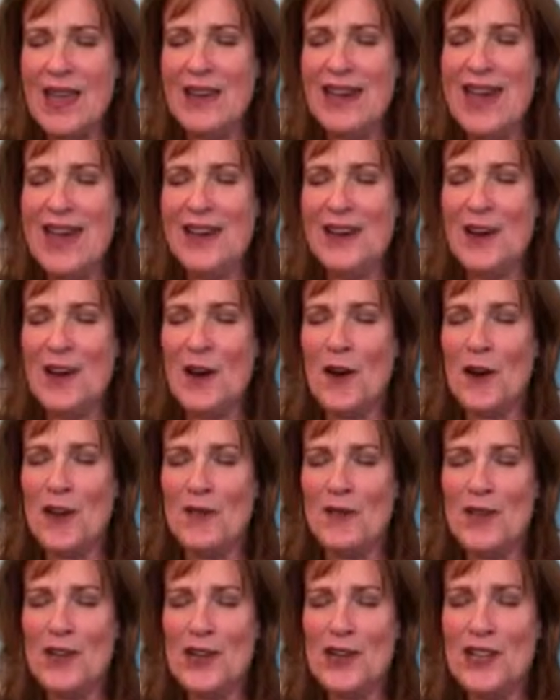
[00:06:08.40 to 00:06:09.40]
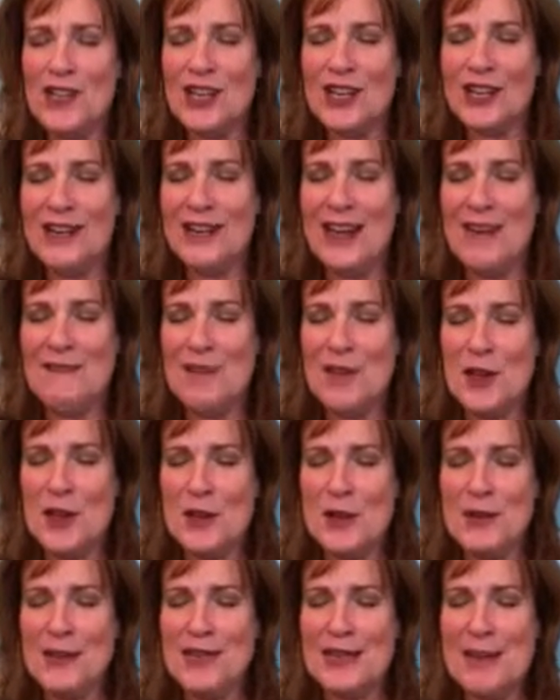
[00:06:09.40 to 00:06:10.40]
younger version of
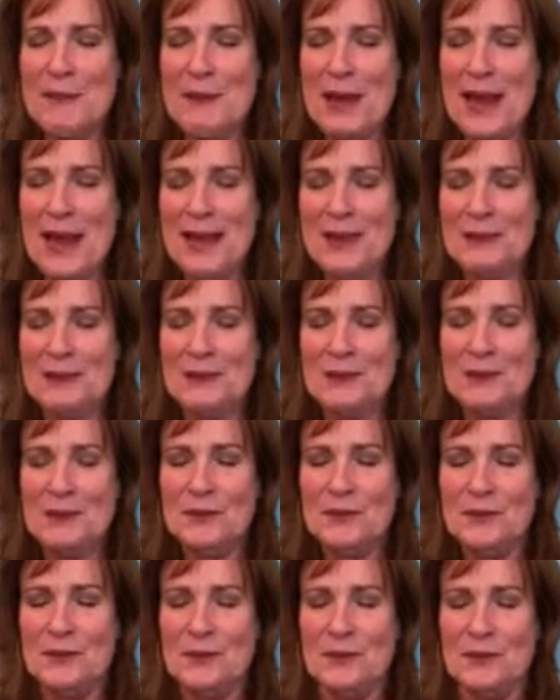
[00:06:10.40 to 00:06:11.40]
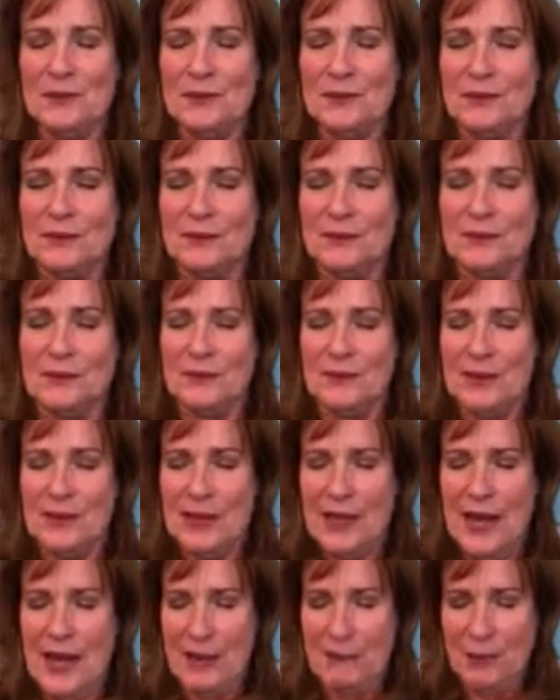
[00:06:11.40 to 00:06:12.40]
you, tummy.
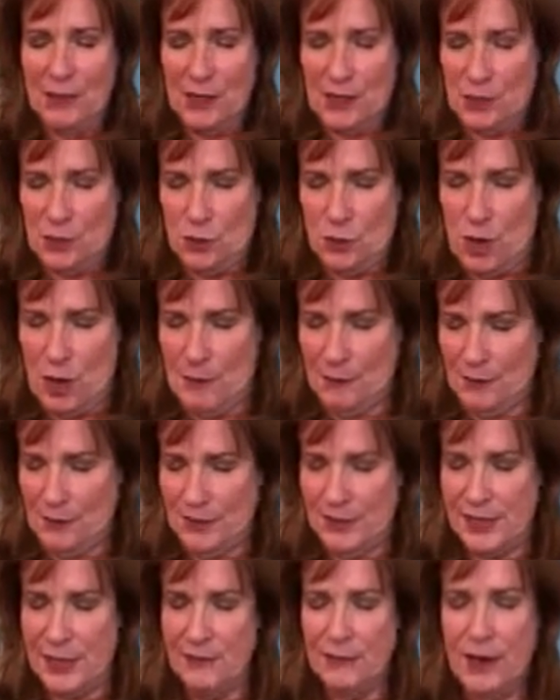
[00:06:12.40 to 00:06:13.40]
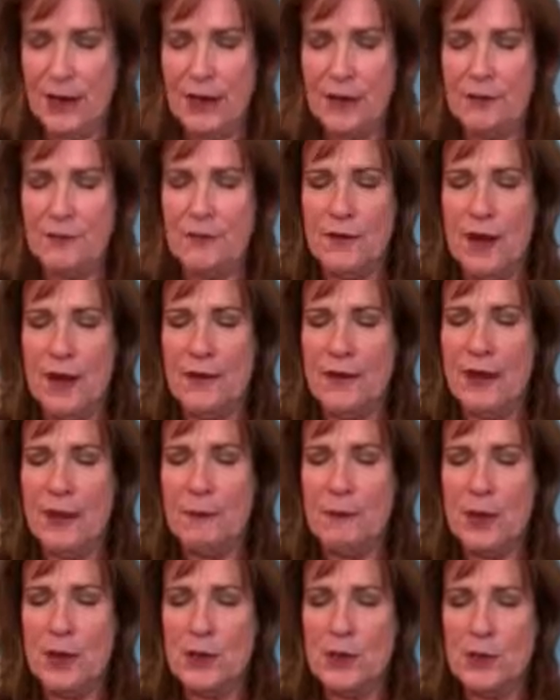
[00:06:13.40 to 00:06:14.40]
Okay, I'm going to drop and see if I can find the
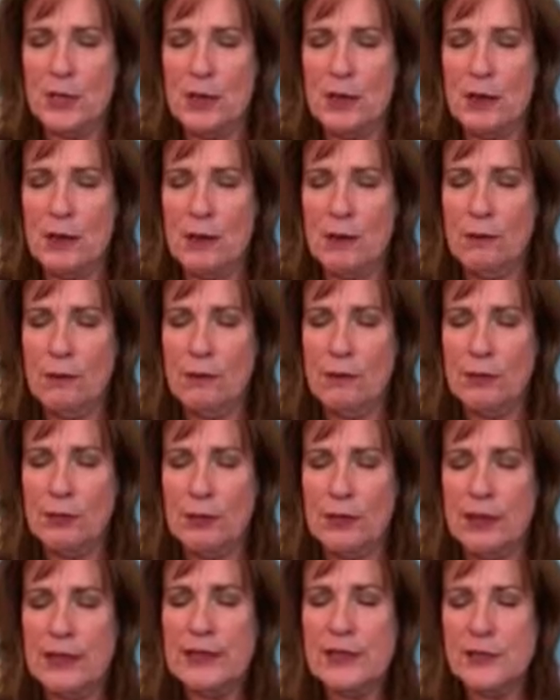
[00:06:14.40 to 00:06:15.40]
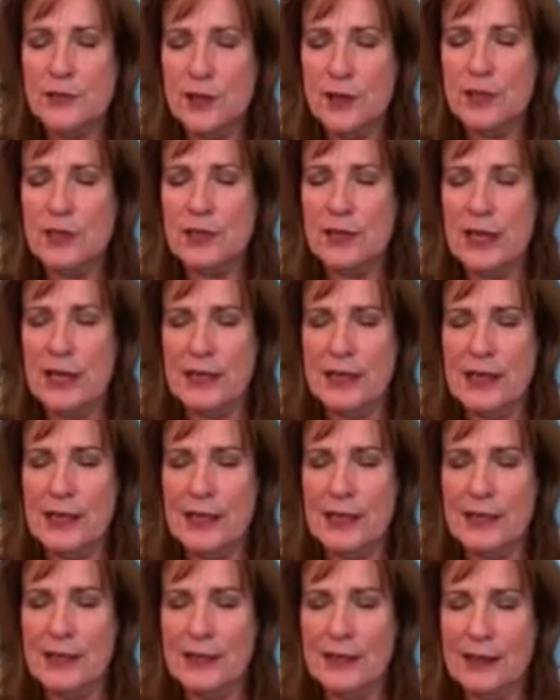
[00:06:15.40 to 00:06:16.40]
emotion. It's
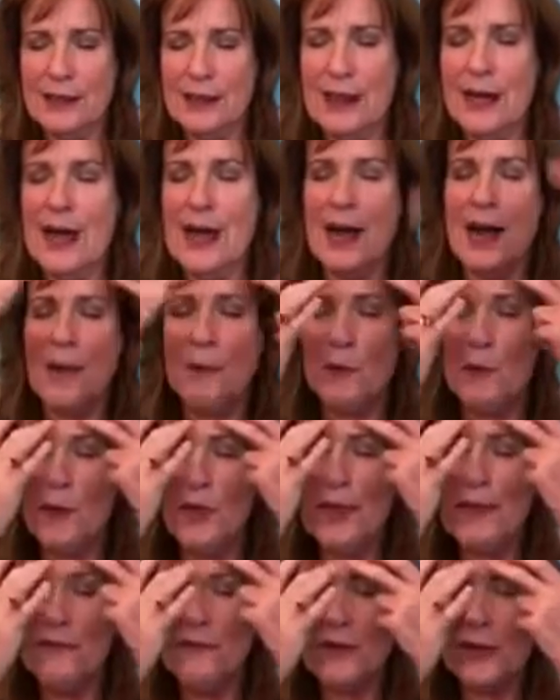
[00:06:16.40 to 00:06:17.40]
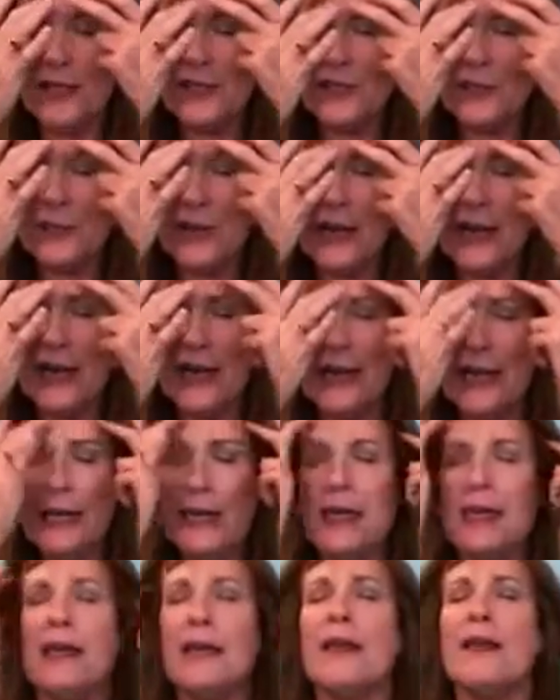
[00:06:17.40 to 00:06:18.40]
frustration. I'm really
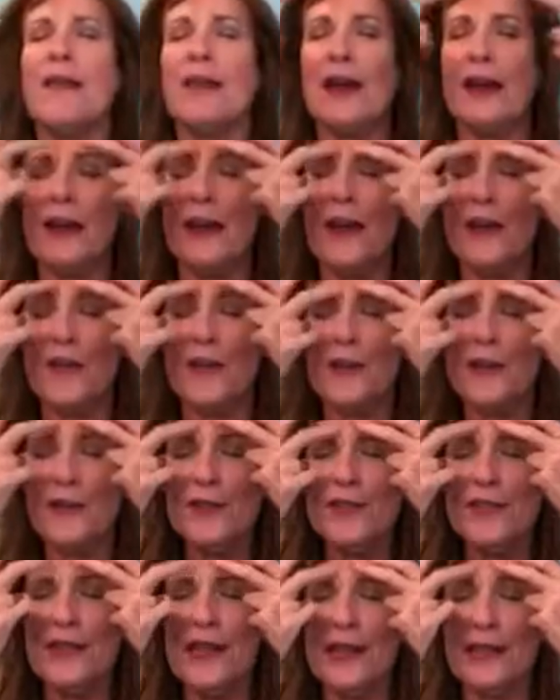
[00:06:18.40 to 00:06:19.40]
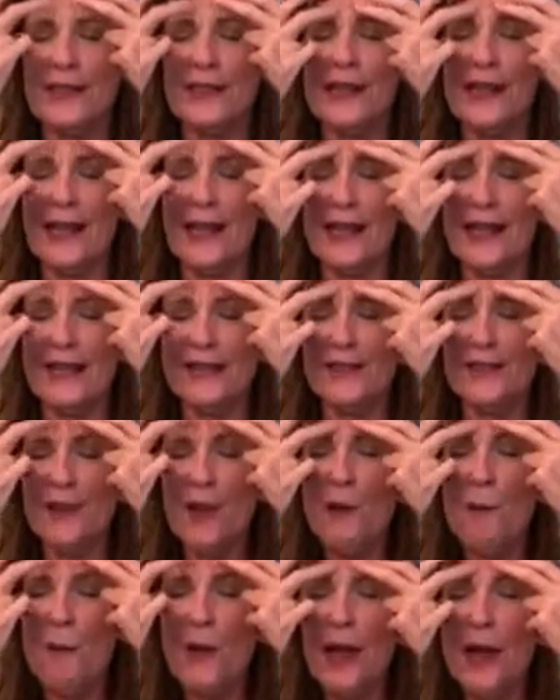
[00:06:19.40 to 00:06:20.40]
frustrated that others get to eat
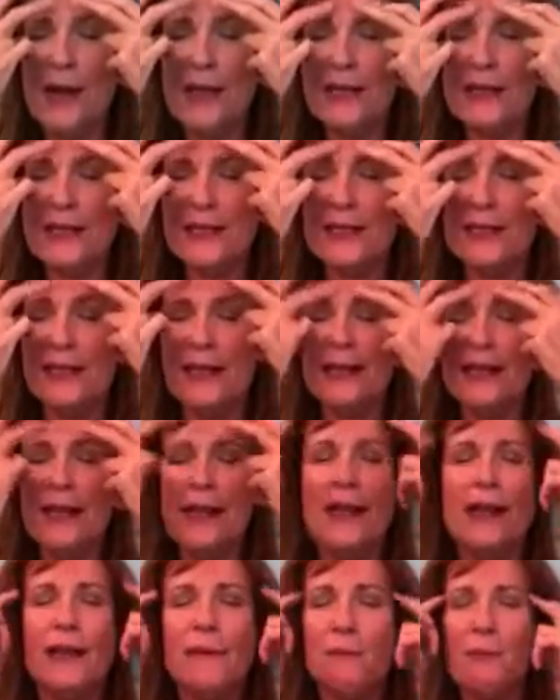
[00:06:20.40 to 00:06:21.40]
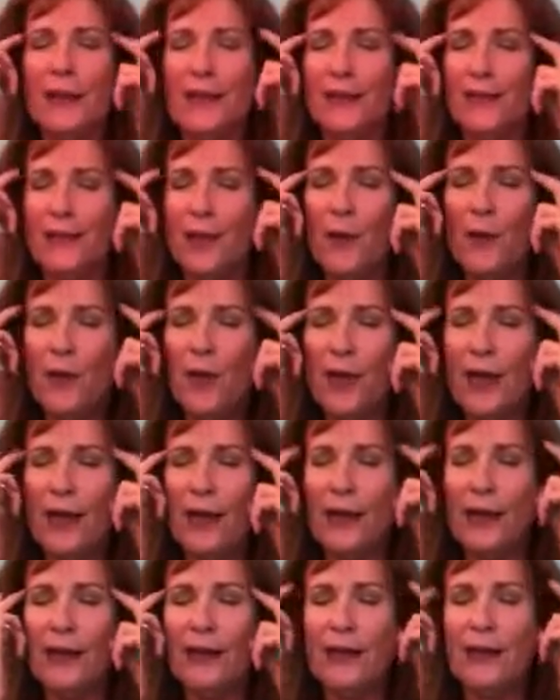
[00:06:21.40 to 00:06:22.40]
so much and be so
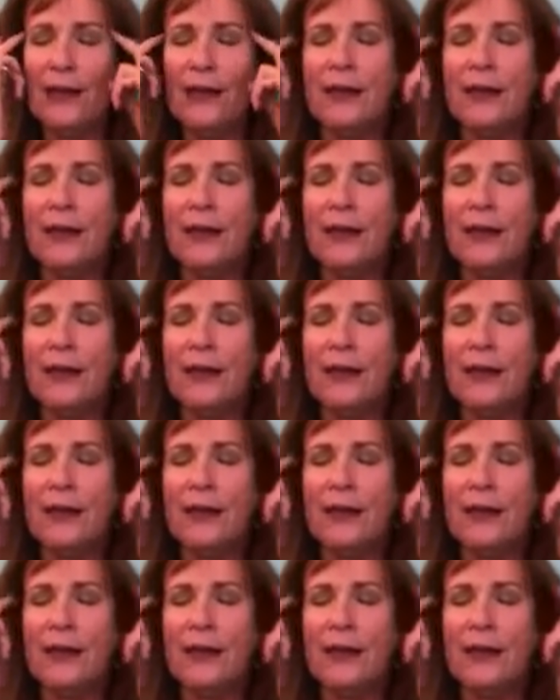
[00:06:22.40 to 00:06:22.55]
thin,